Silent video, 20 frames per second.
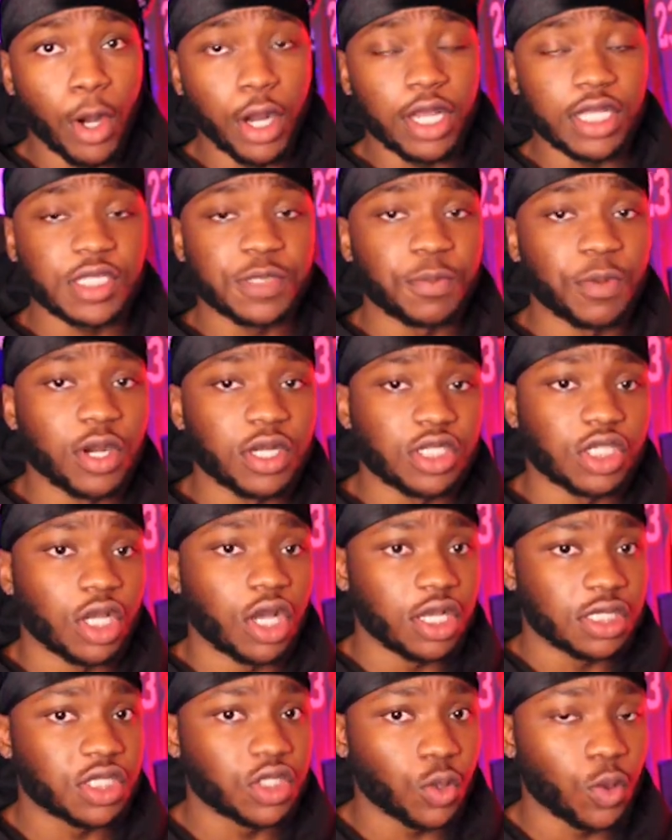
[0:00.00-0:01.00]
Marcus Smart's,
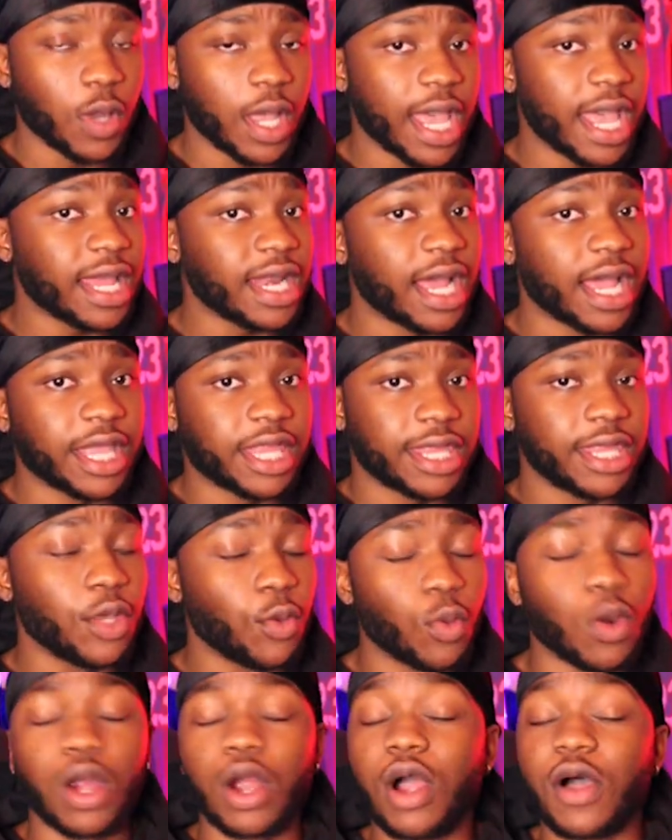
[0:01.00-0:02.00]
hustle, and
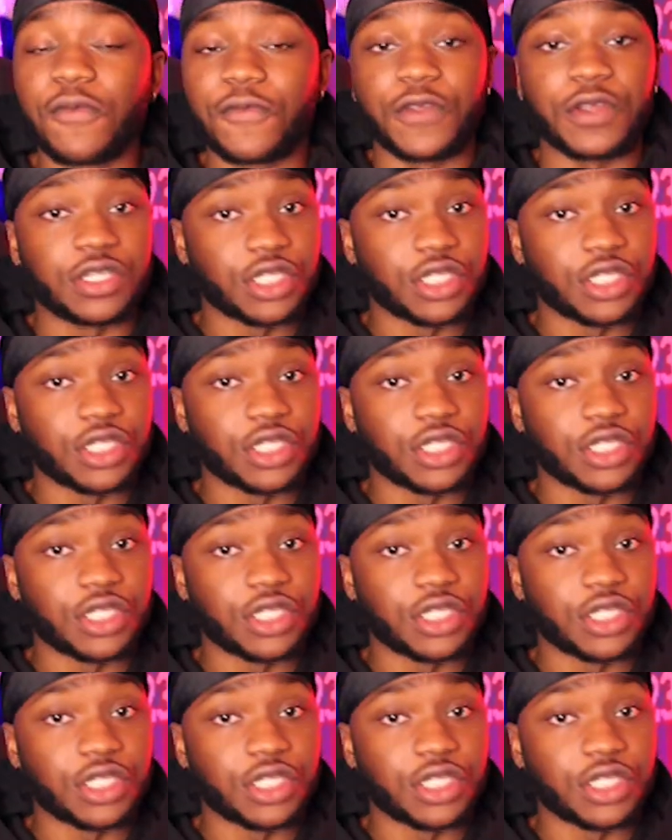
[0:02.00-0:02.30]
IQ are off the